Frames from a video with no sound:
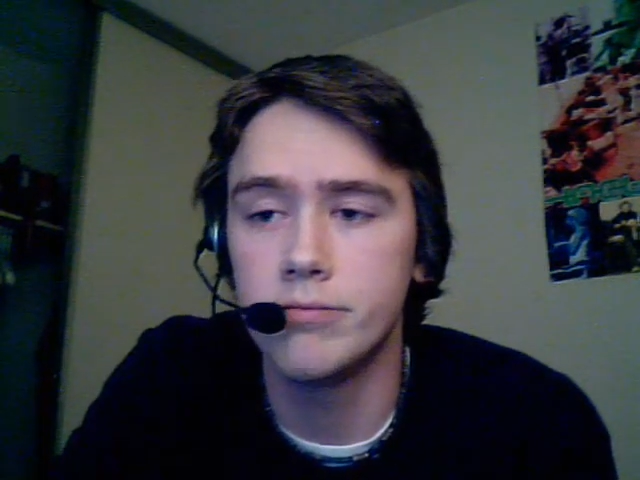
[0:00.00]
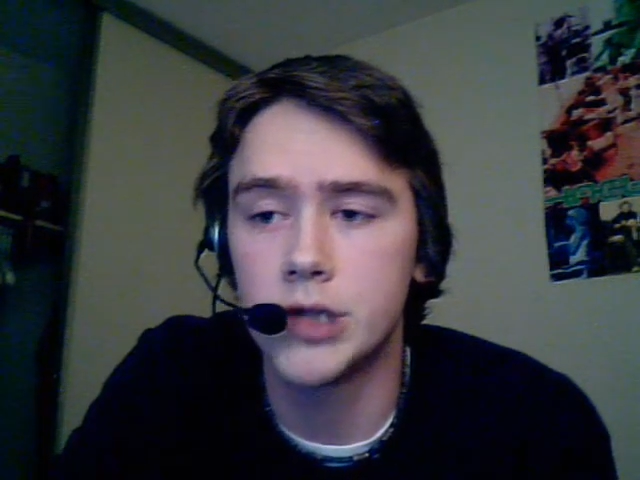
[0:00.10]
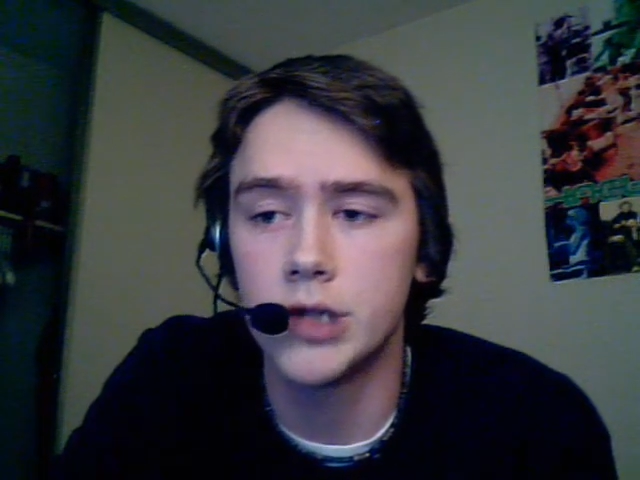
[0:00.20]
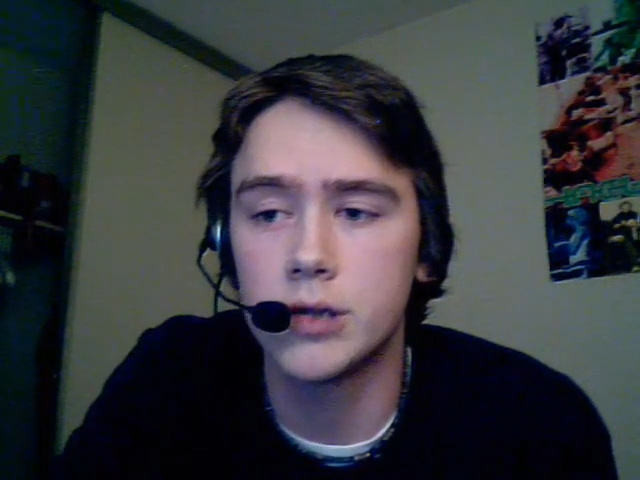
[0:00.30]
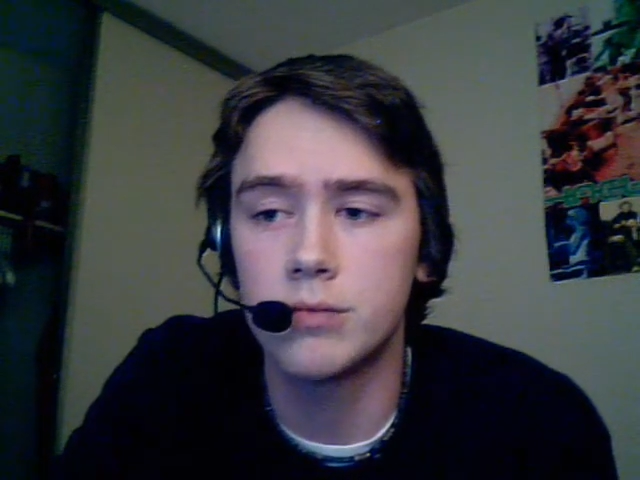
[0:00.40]

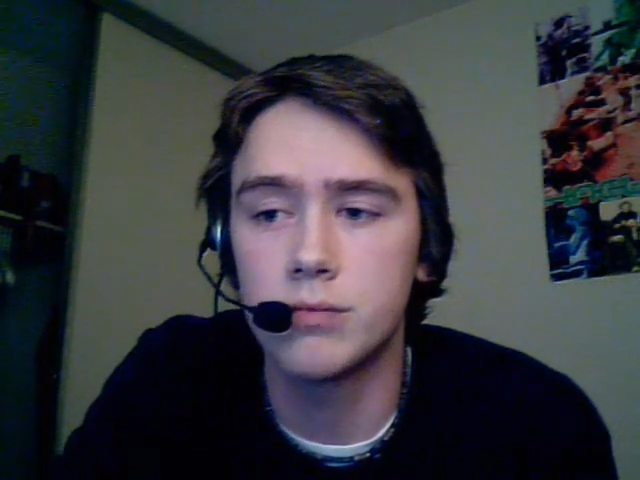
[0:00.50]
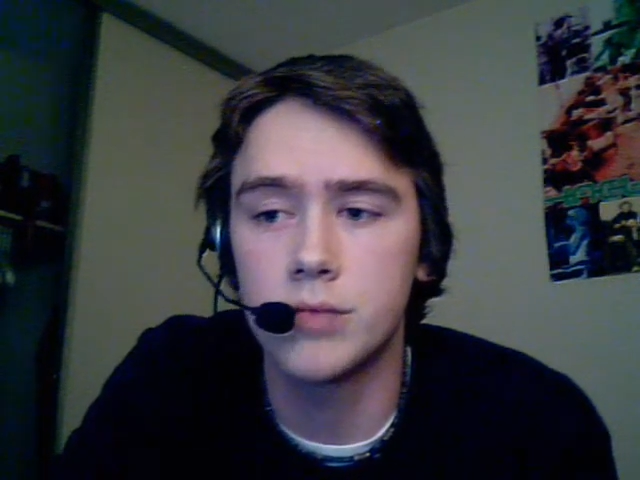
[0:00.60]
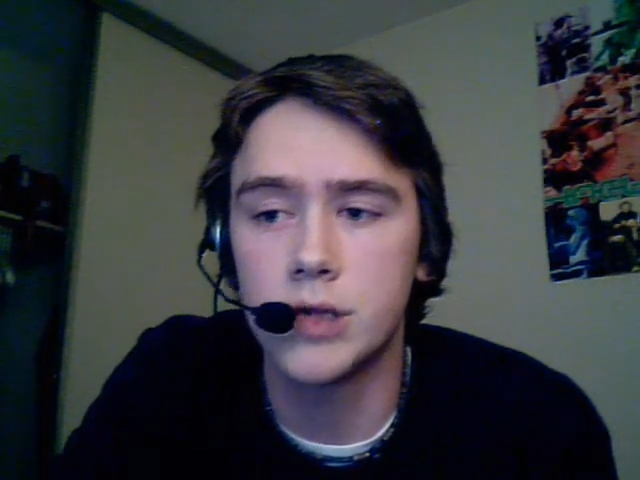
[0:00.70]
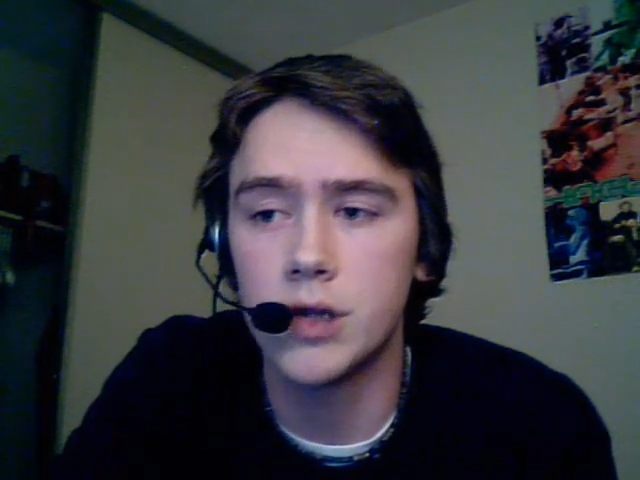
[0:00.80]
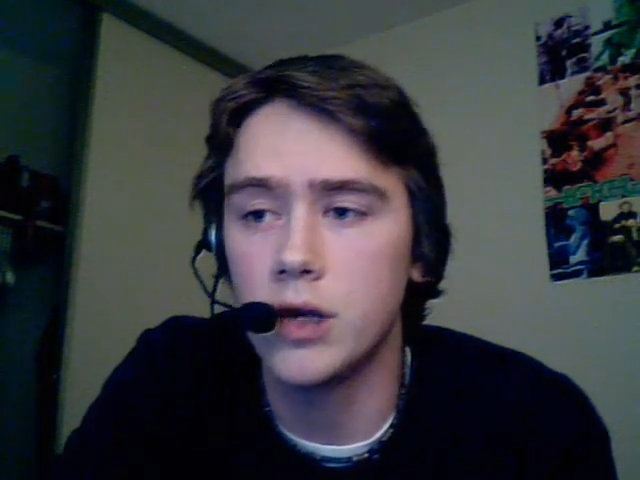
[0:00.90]
Just
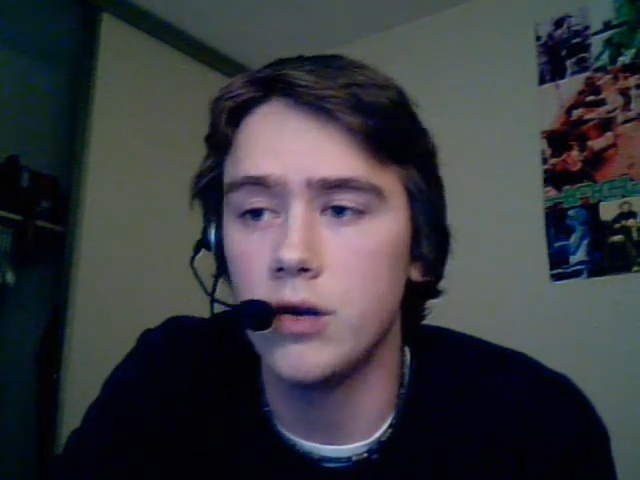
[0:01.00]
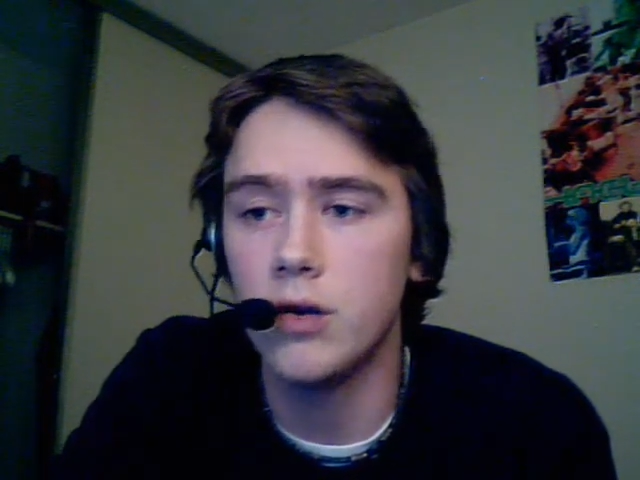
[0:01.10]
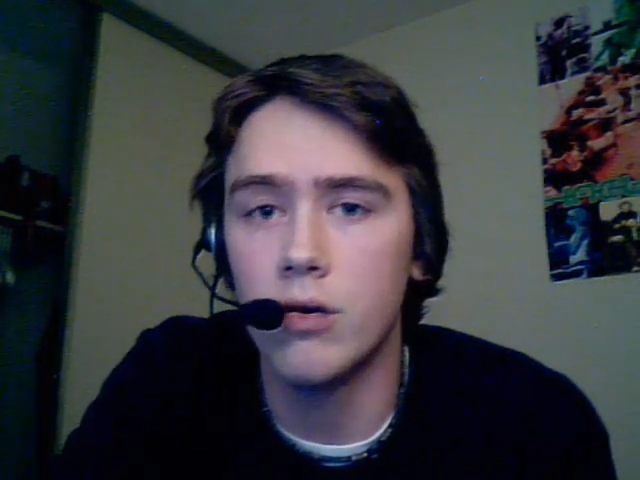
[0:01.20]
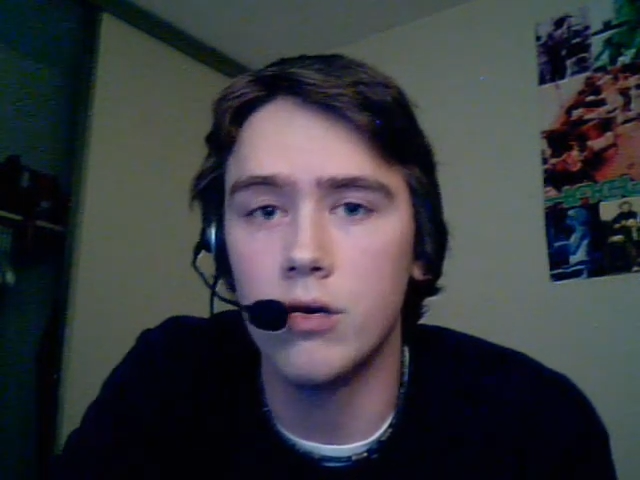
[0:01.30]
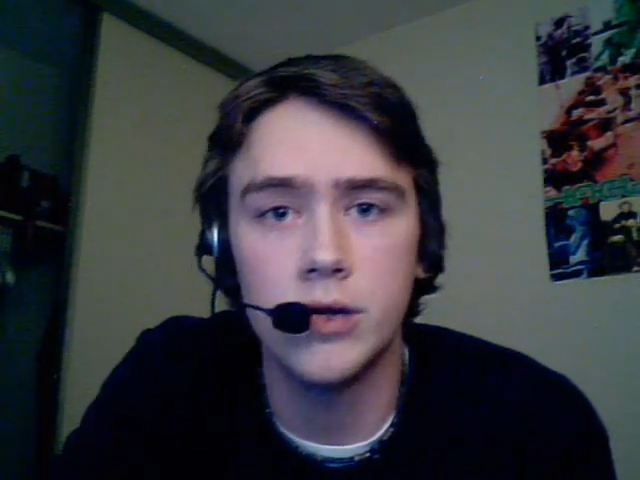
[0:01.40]
so that you know,
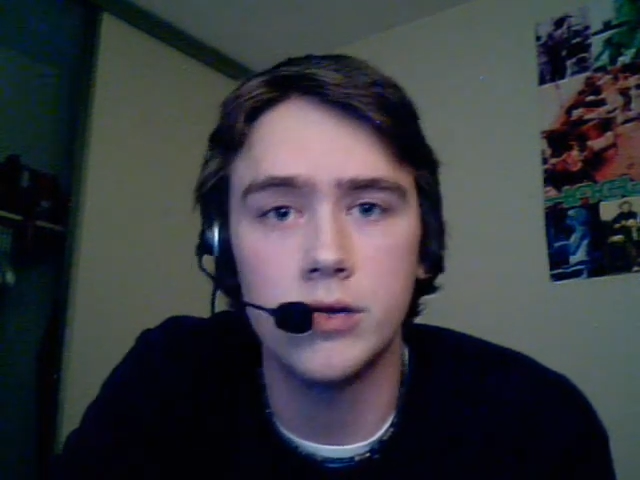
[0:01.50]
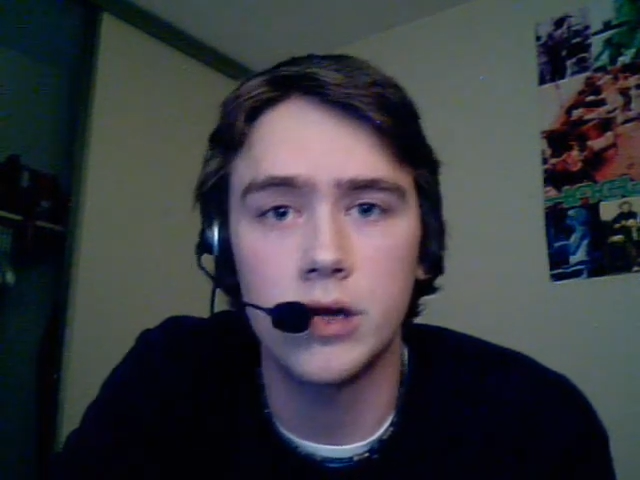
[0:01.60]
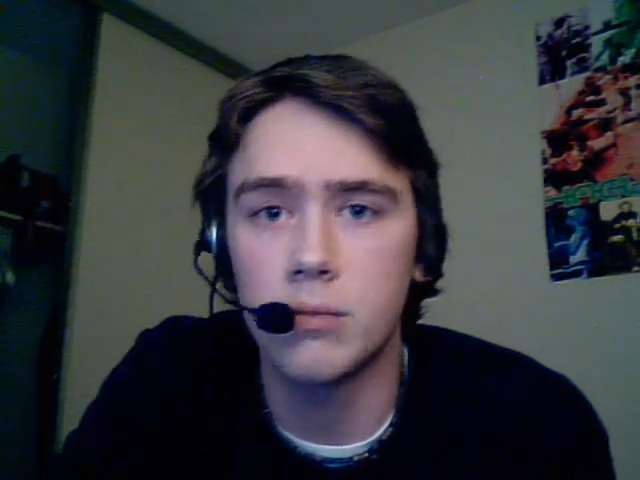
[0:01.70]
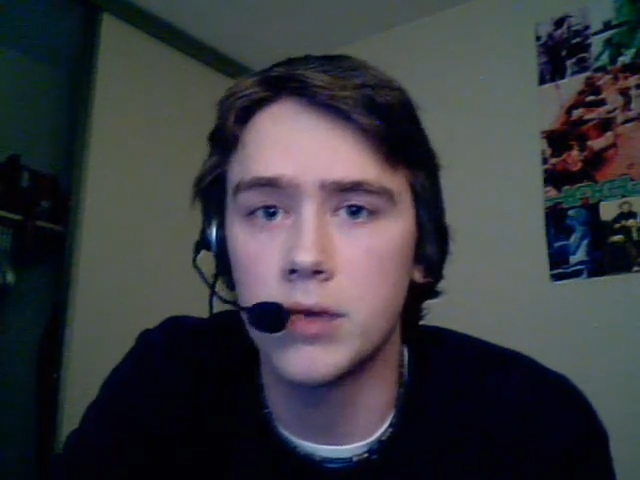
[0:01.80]
I'm using